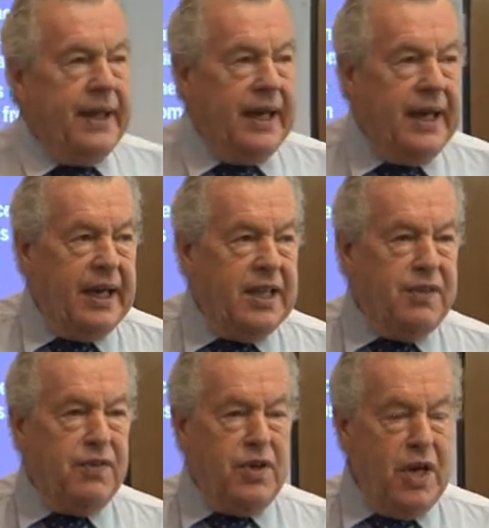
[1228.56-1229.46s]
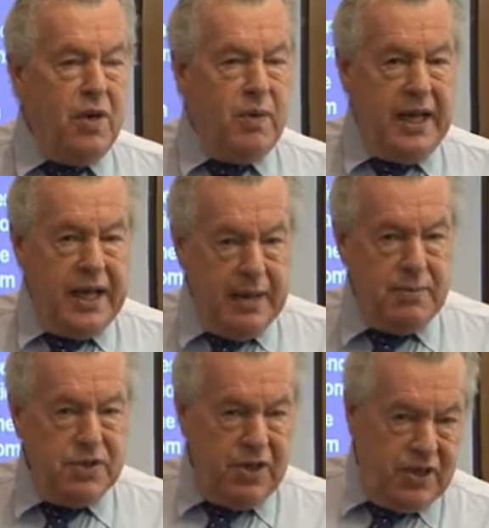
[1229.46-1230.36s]
And if you know when it
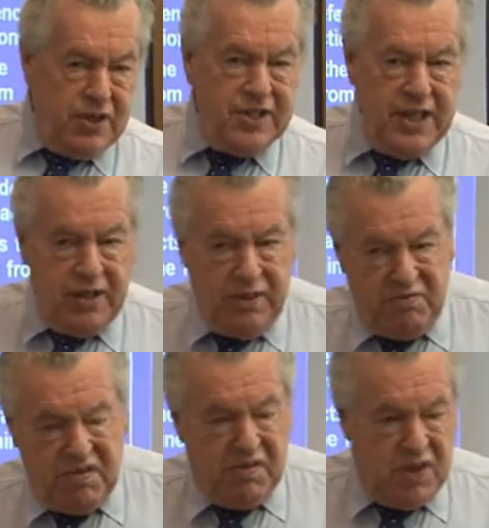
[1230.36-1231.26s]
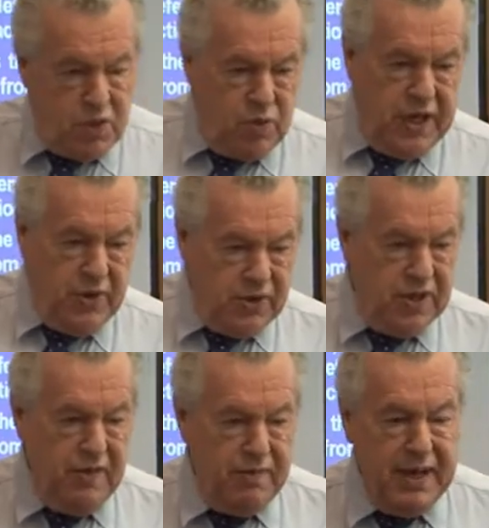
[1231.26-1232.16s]
comes on, say the first week or
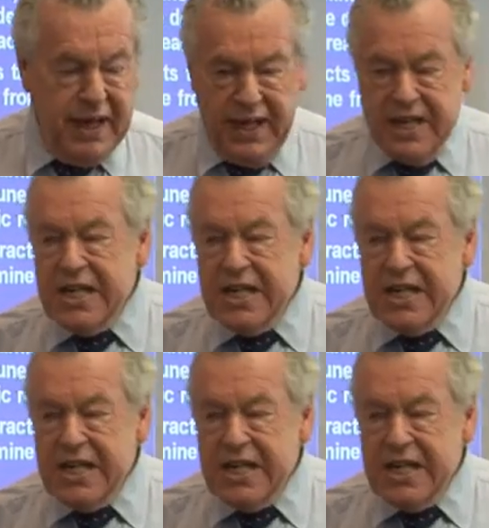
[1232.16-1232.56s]
so of May,